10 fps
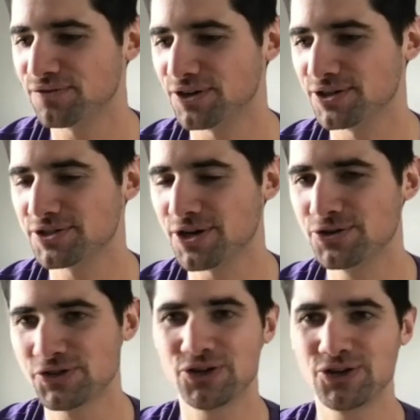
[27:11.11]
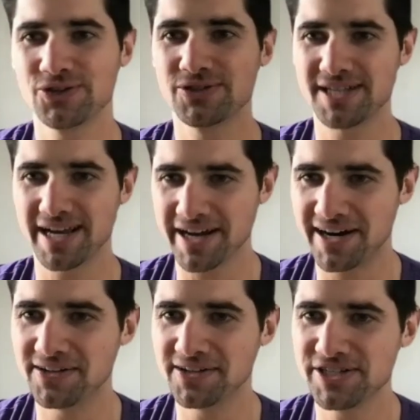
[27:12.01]
for social
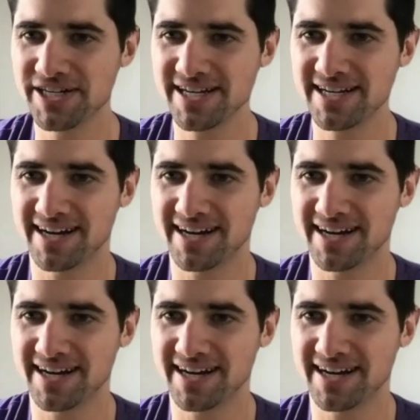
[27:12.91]
psychology.